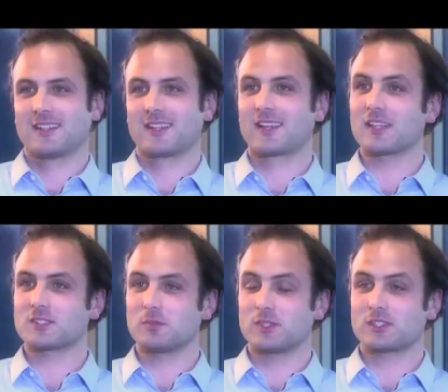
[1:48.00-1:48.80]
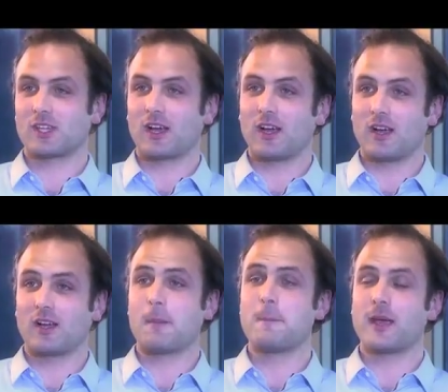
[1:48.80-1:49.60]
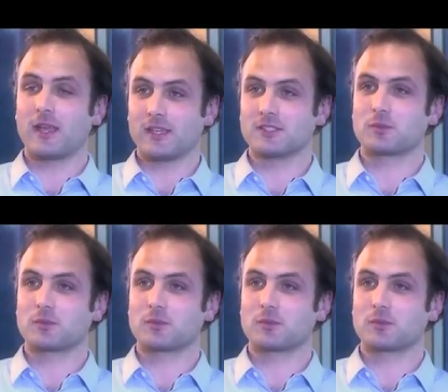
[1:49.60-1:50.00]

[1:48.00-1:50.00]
The customers are amazed